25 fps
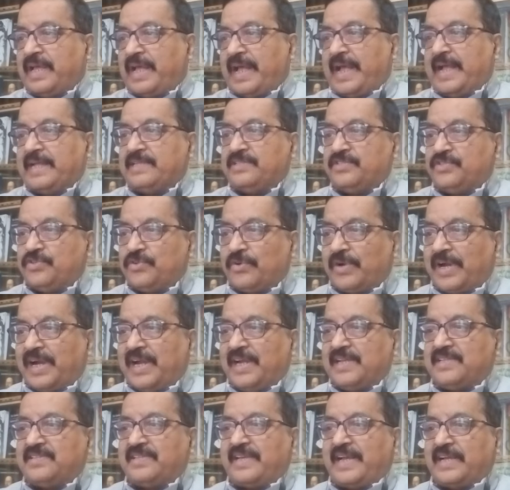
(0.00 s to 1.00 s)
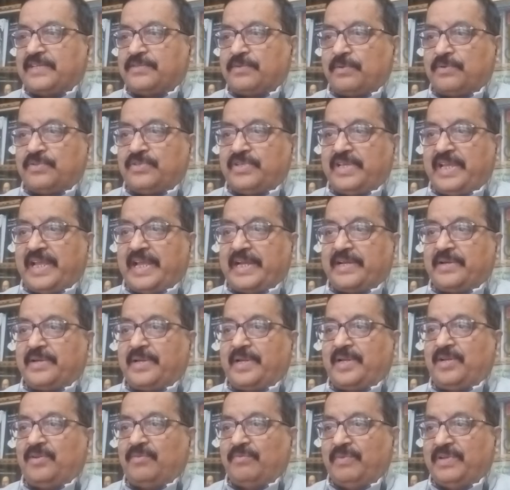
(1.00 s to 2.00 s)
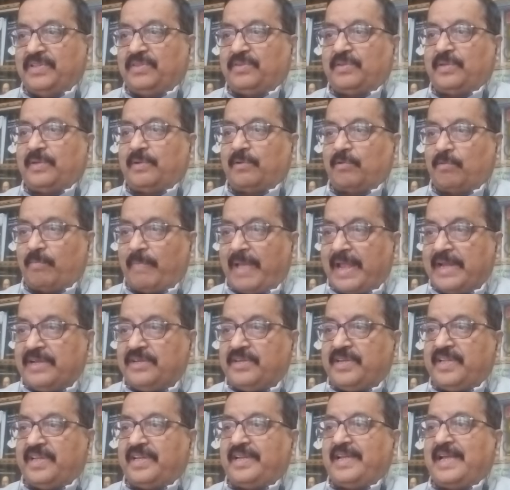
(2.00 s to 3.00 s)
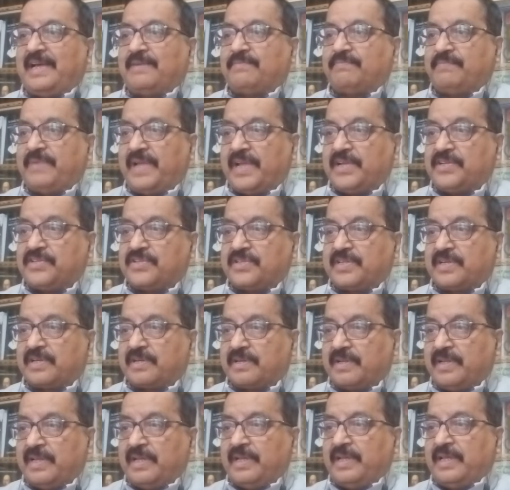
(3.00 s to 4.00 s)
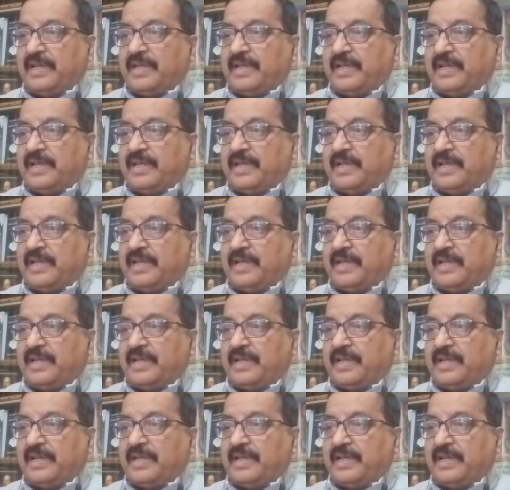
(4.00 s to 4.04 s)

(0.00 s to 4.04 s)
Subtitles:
and joys associated with romantic affection,